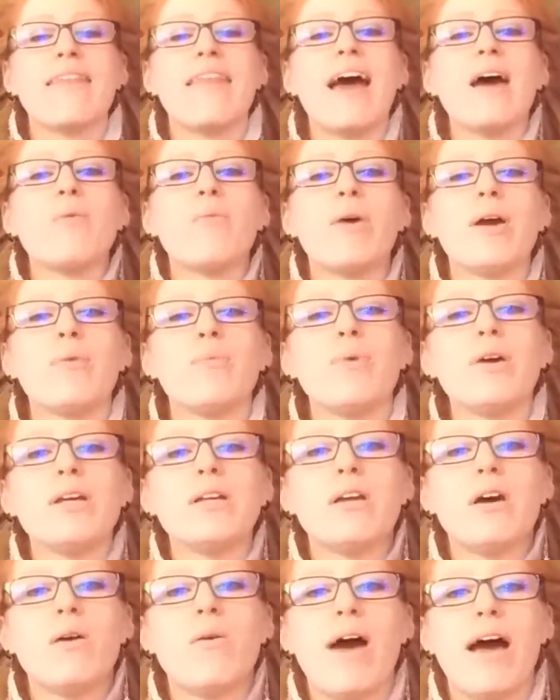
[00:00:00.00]
That way we
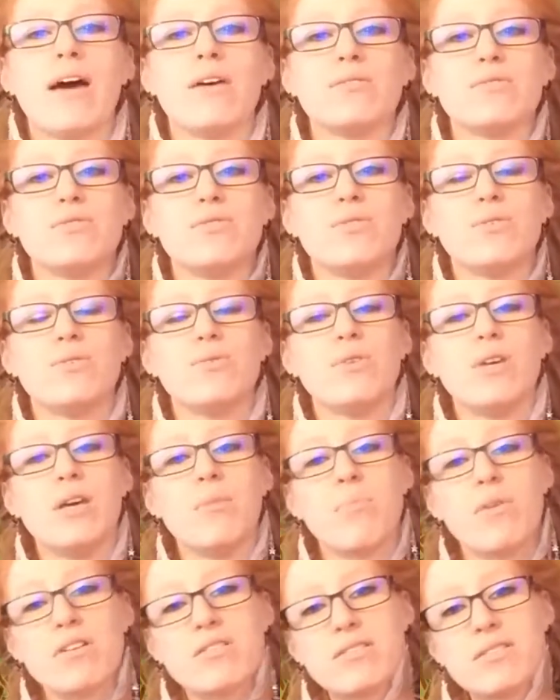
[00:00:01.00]
know how to
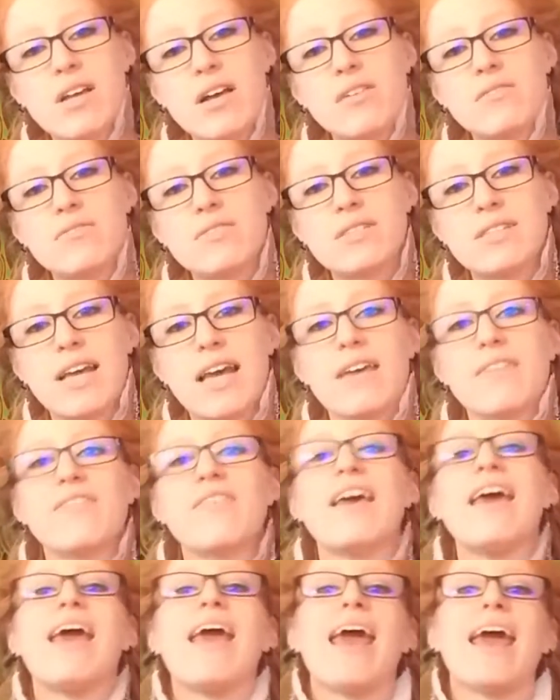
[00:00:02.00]
keep ourselves safe
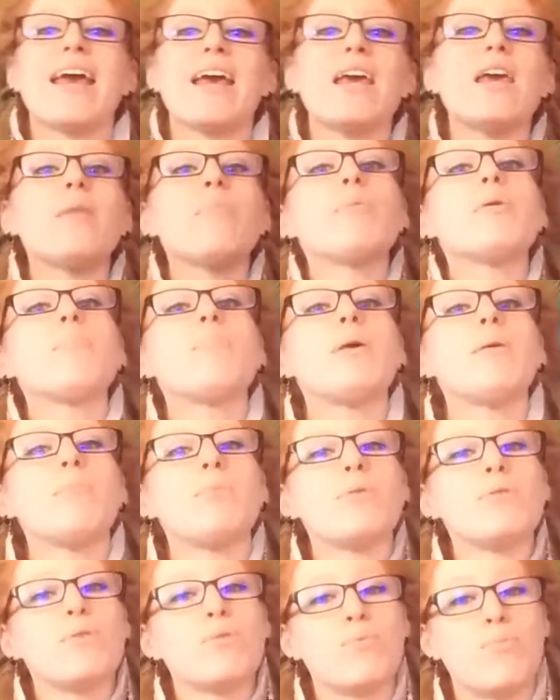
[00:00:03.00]
and keep the
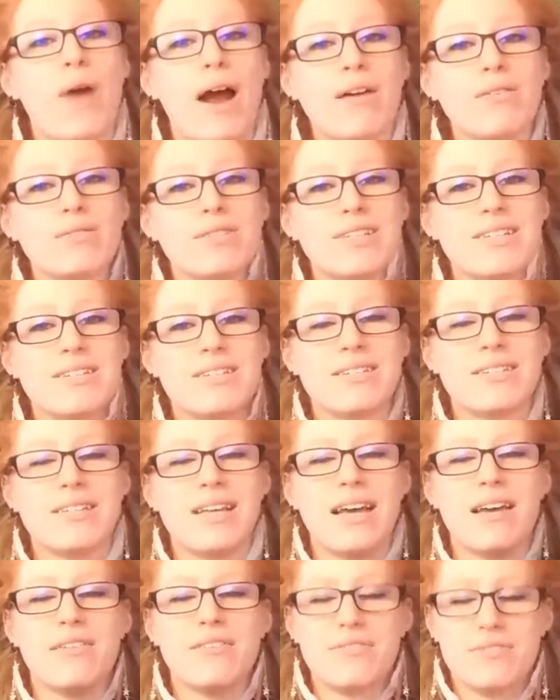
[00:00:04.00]
people around us
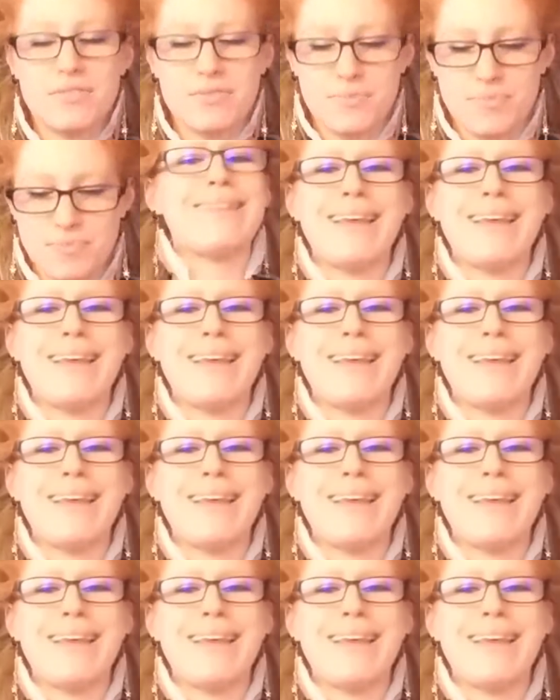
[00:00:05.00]
safe.